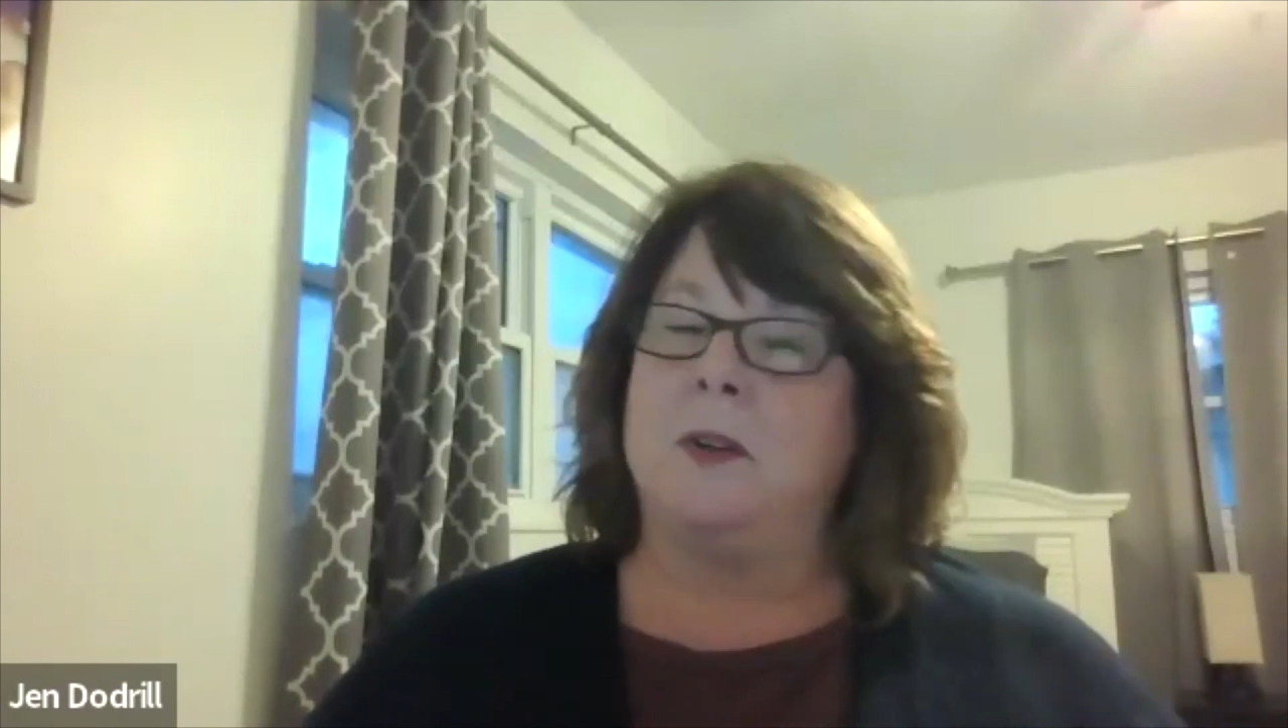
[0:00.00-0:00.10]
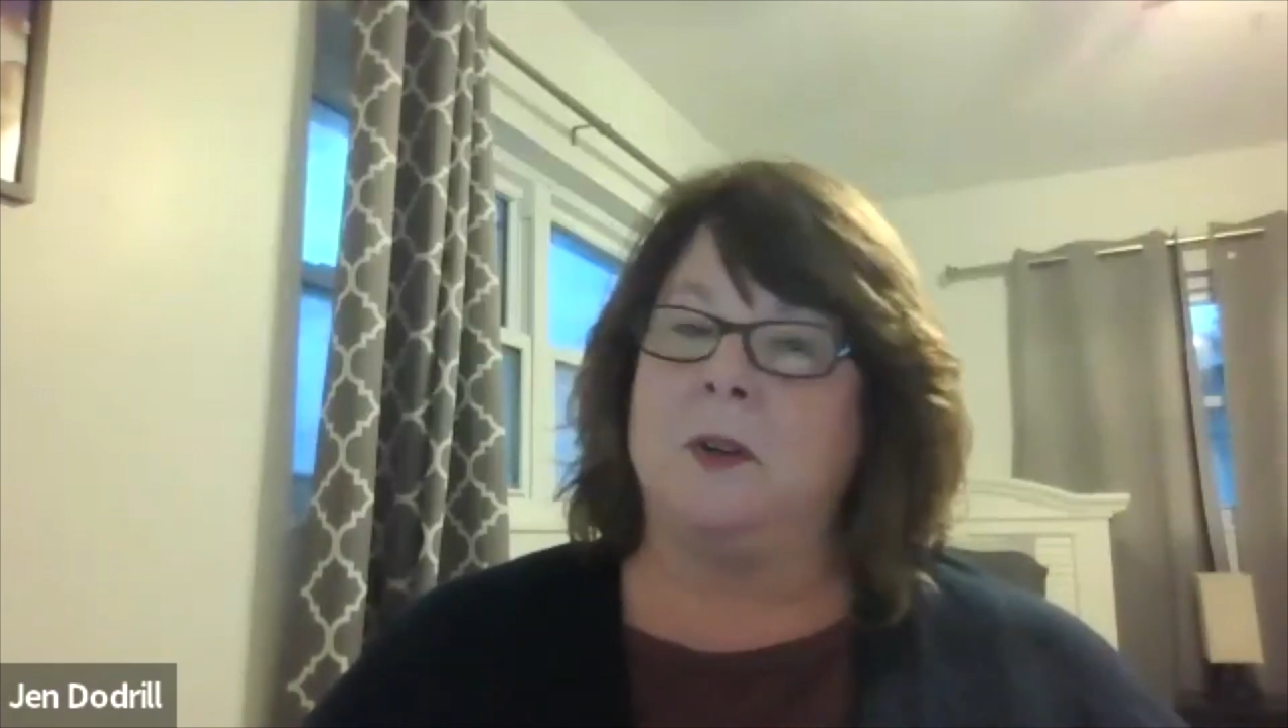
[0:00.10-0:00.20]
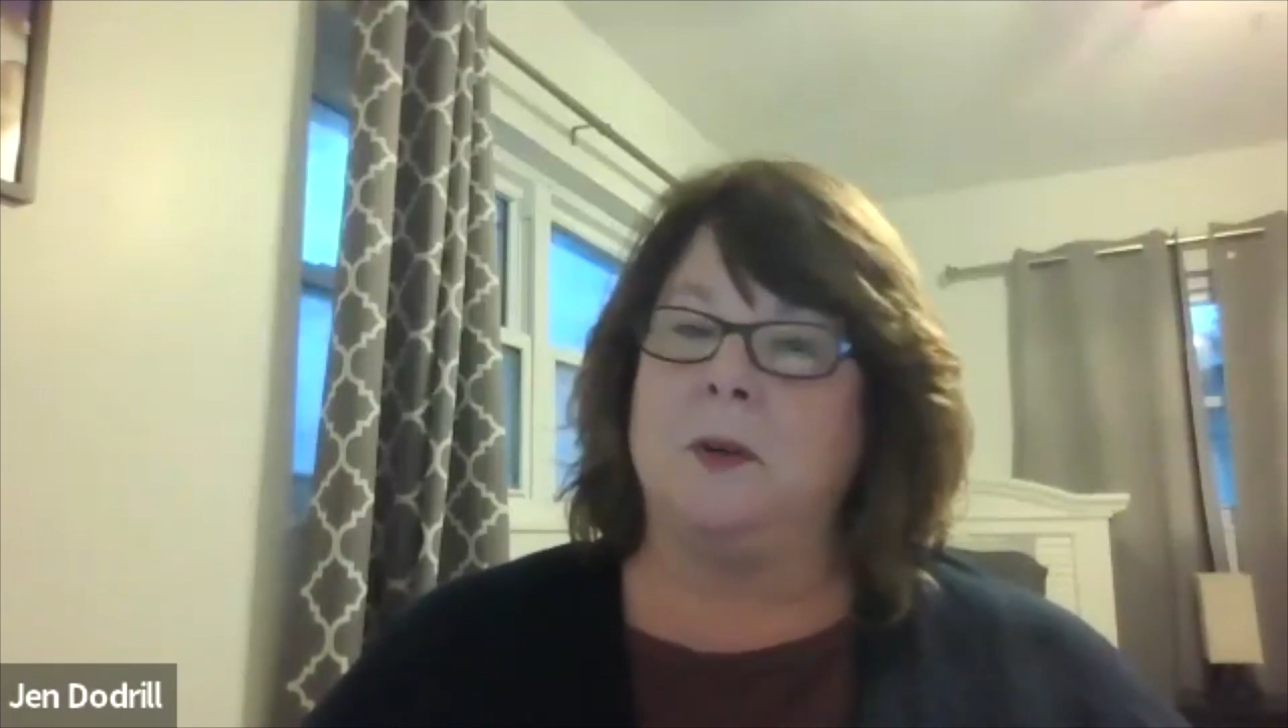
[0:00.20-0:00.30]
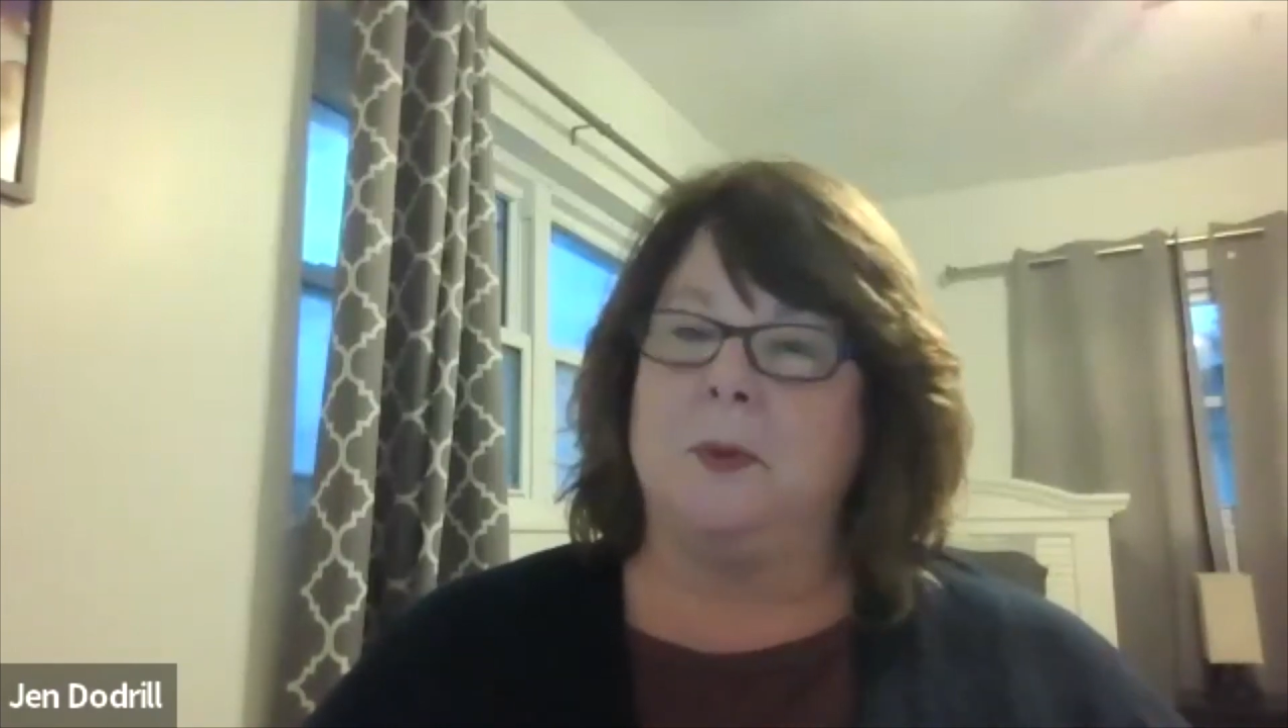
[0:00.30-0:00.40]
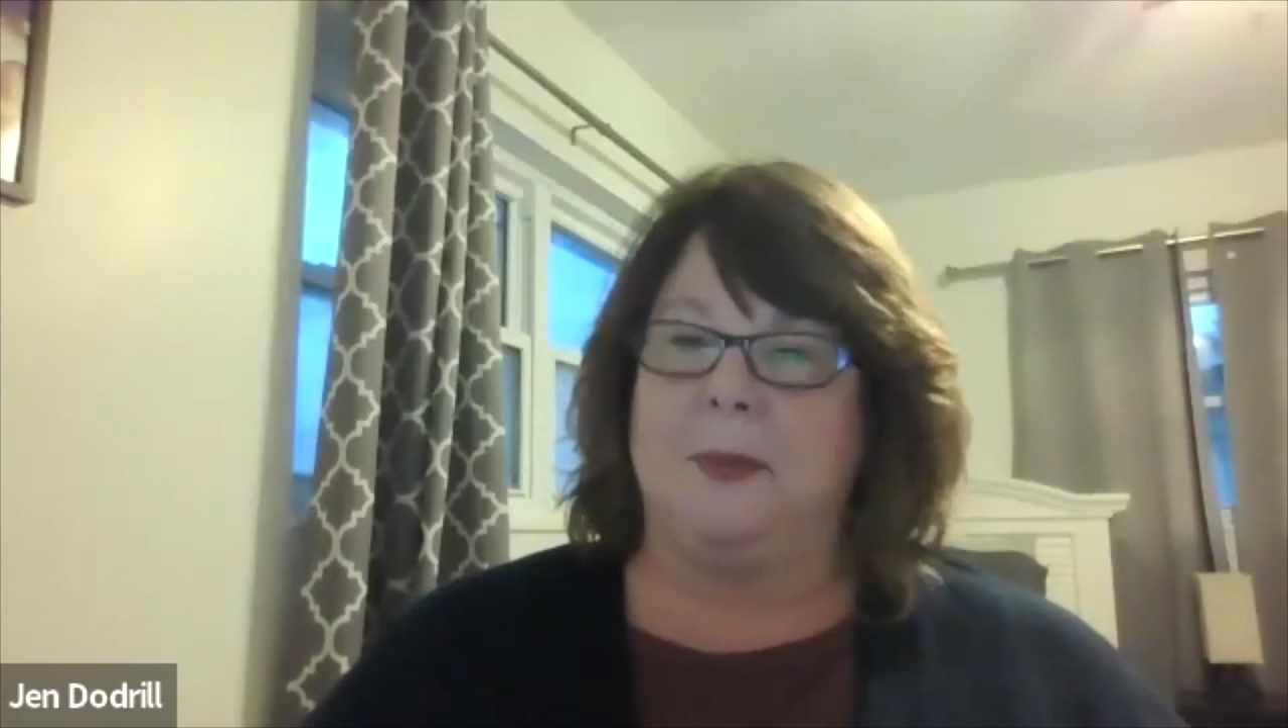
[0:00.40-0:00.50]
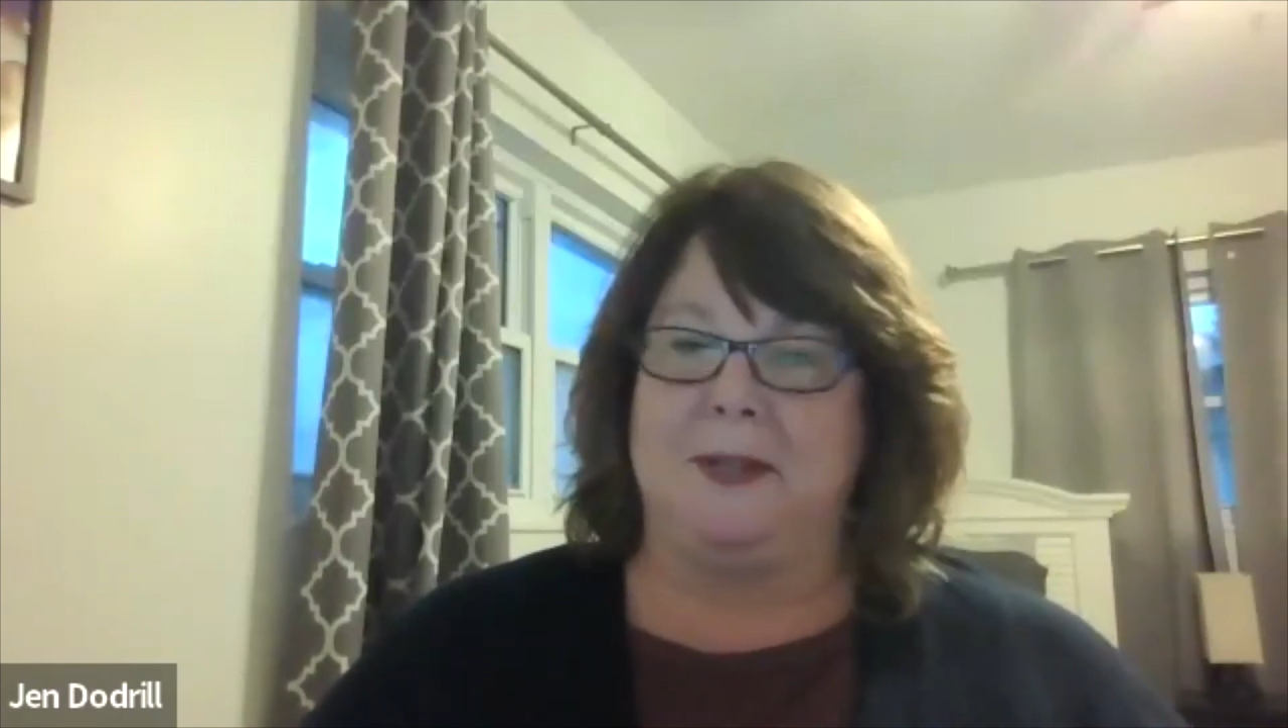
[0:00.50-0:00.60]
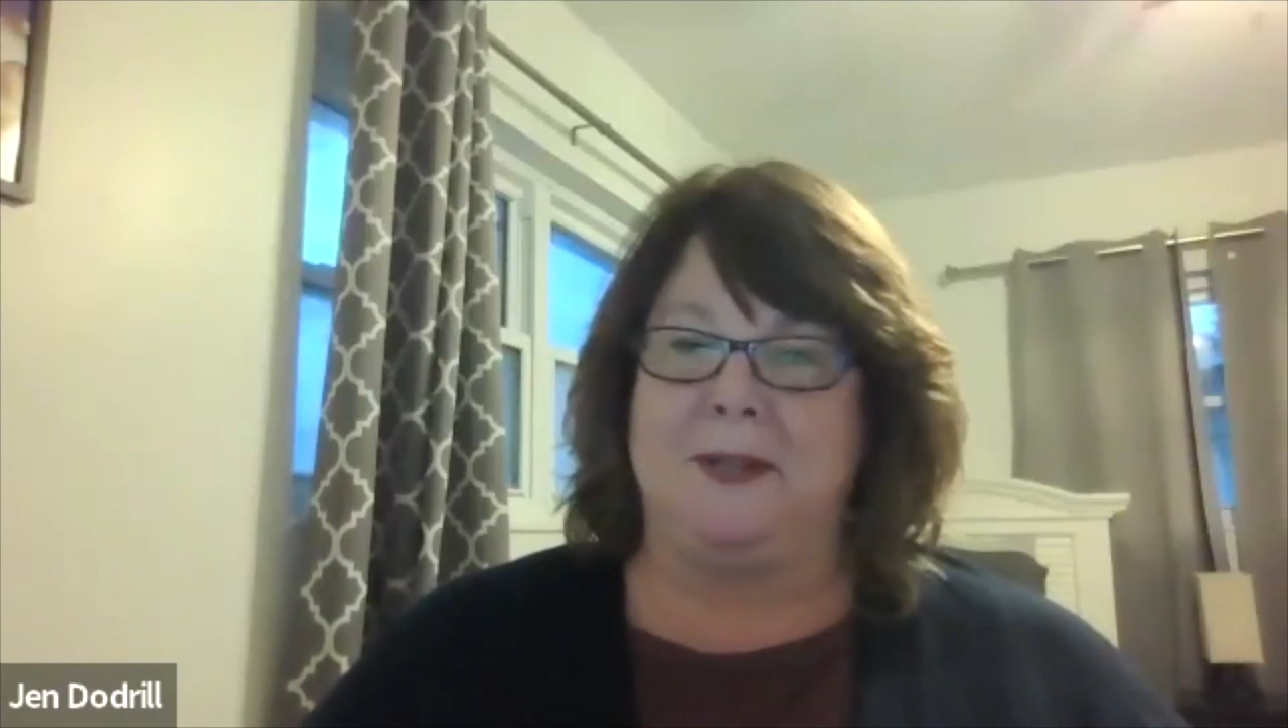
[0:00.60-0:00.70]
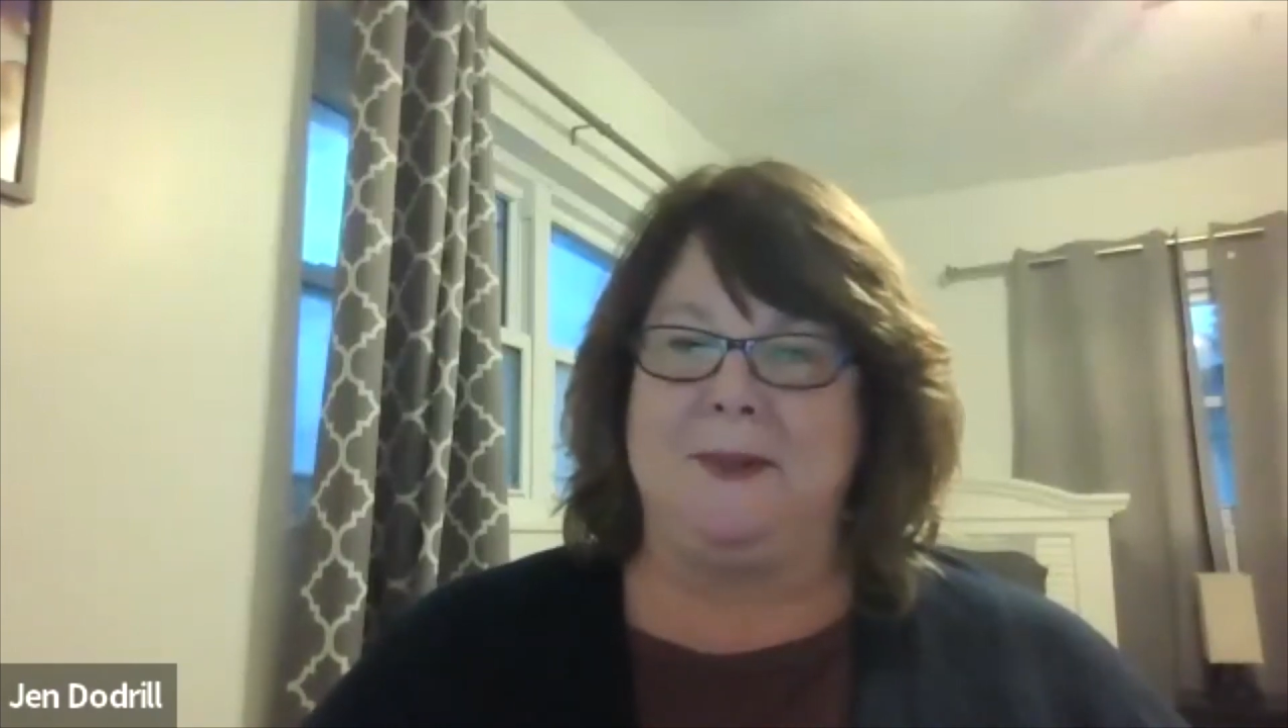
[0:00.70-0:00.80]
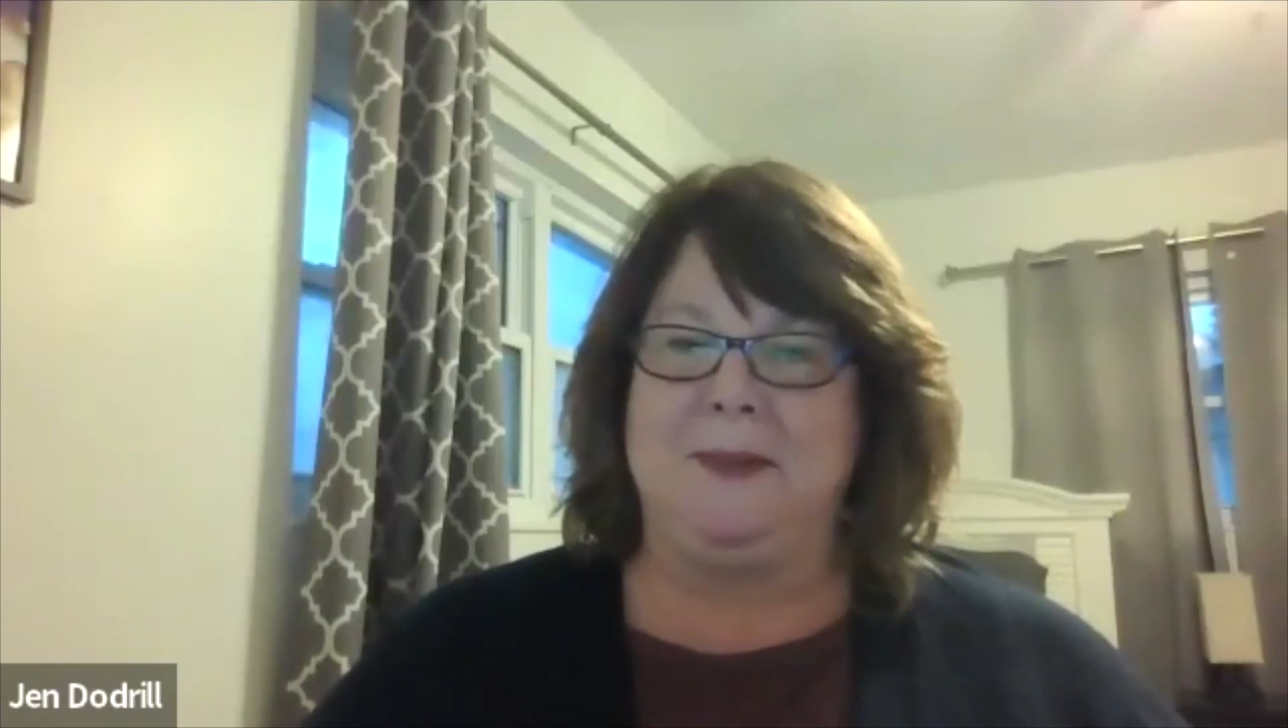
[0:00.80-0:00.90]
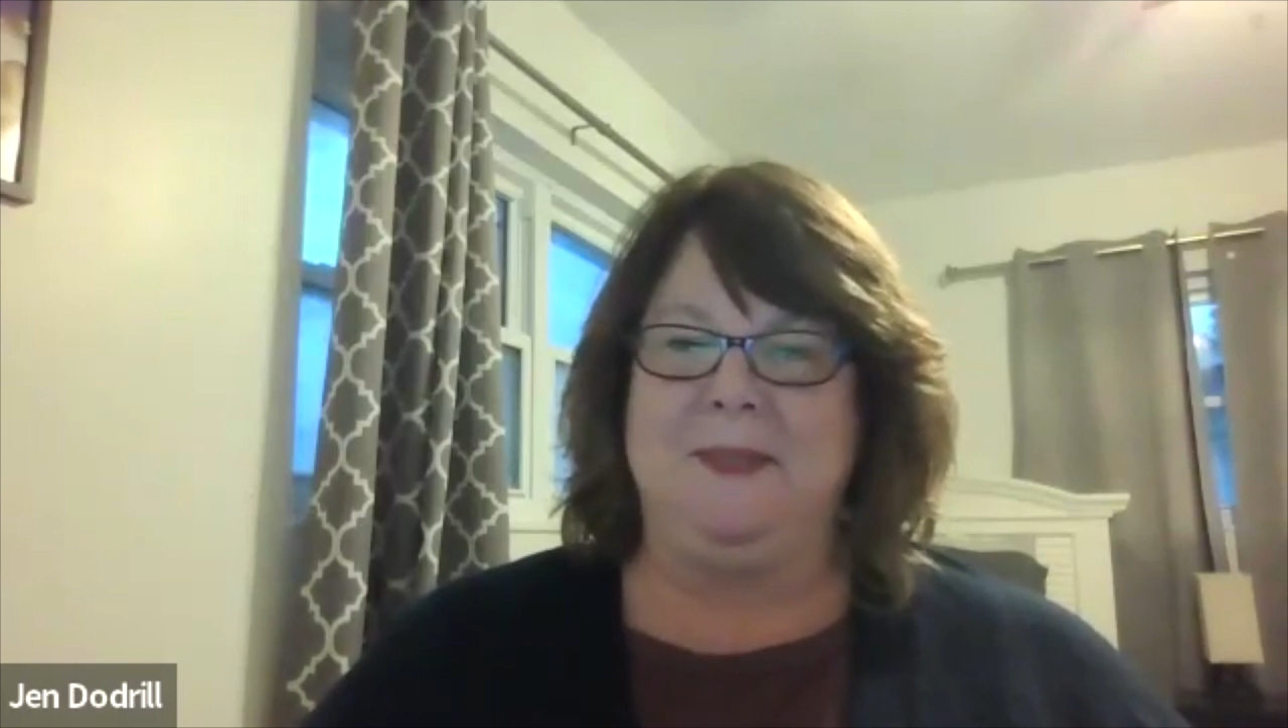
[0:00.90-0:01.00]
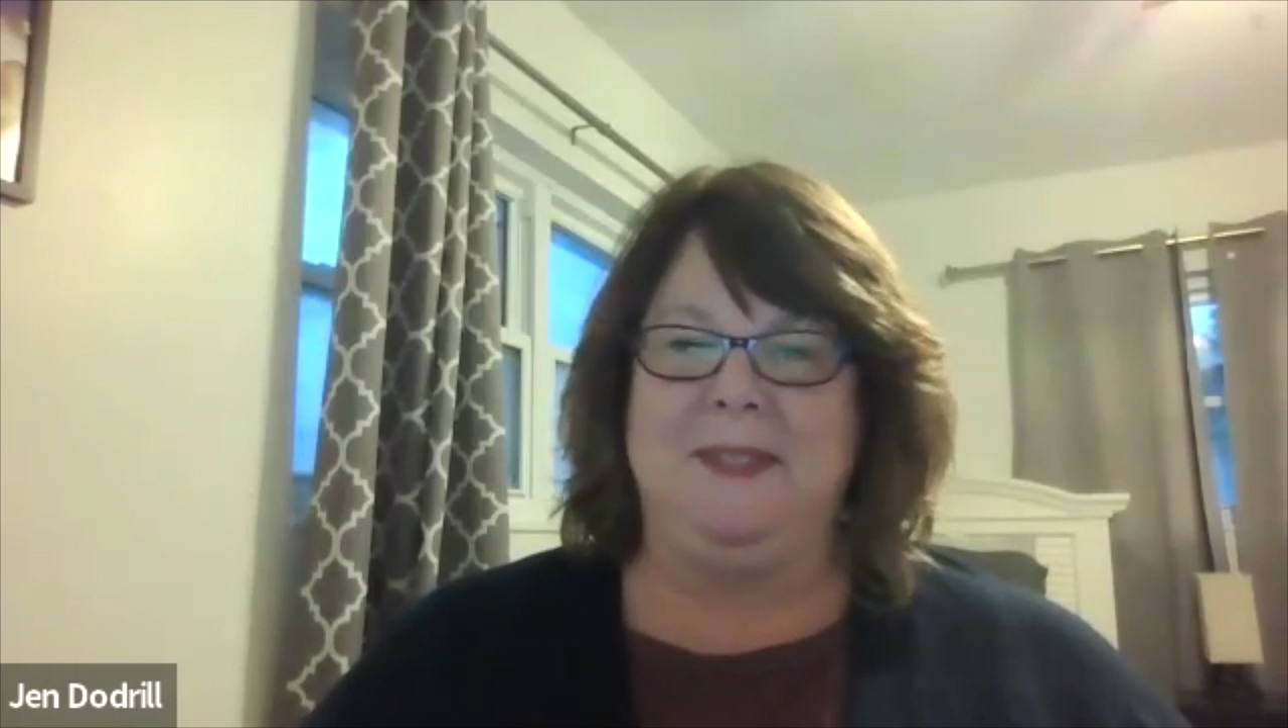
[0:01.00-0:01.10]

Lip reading: her a widow